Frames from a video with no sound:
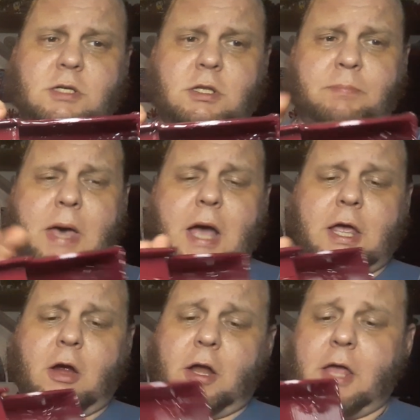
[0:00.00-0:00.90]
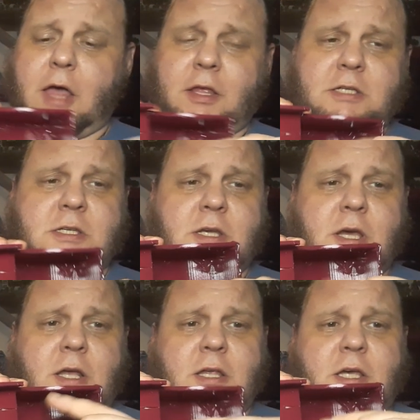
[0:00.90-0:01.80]
on the back here, and yeah, this
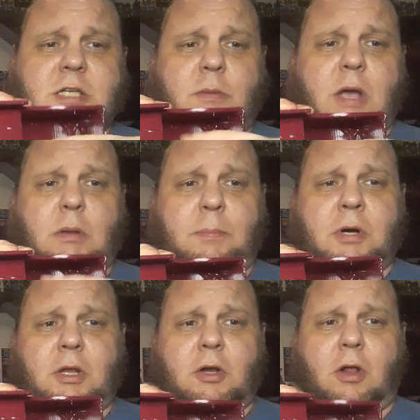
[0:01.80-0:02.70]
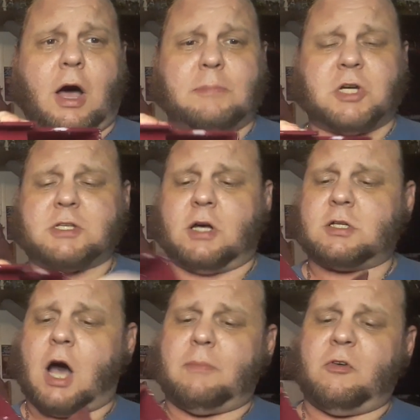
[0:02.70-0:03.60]
I'll be able to put little objects on
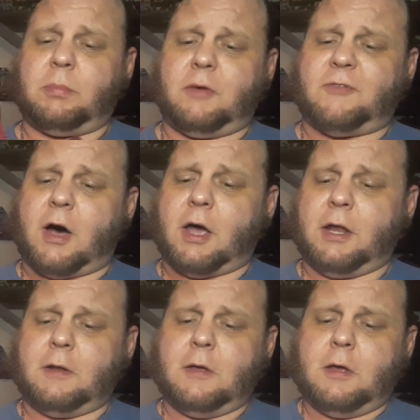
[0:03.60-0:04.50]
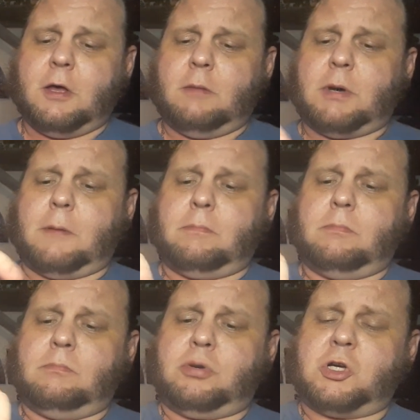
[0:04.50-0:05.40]
top, it'll be fine. But
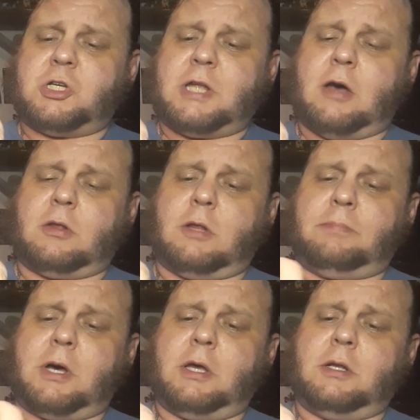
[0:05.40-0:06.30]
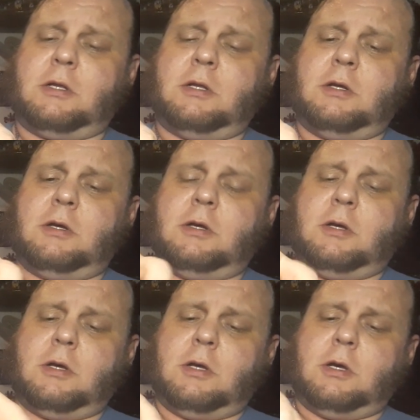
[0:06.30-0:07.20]
push down the button
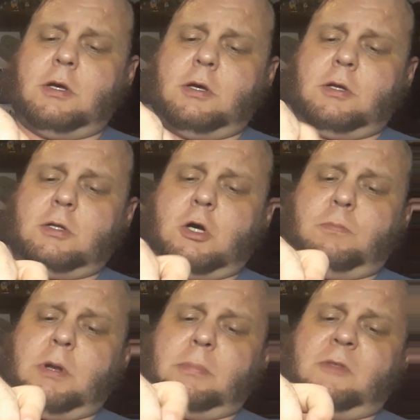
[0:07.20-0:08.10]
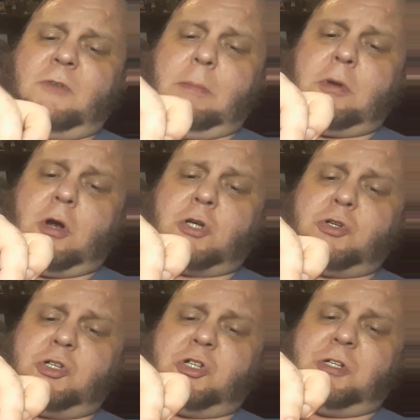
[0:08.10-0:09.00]
to open up the vape
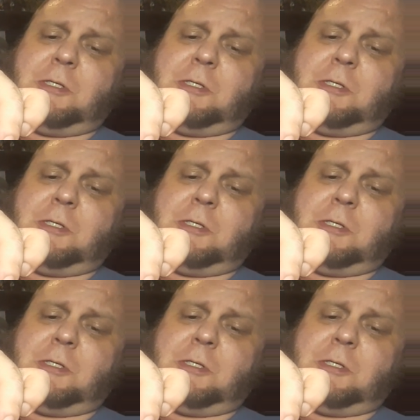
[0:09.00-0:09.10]
cartridge